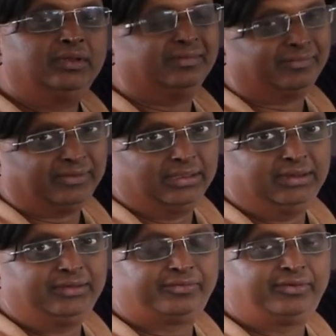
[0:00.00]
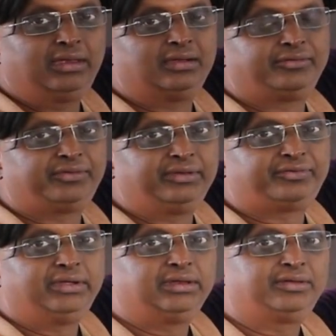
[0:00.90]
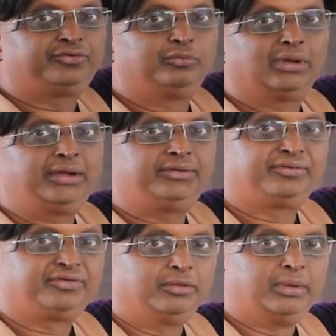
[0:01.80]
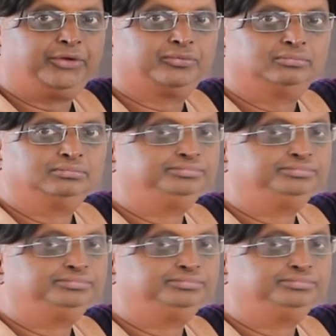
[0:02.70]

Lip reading: series. C and C series, you will get C by 2.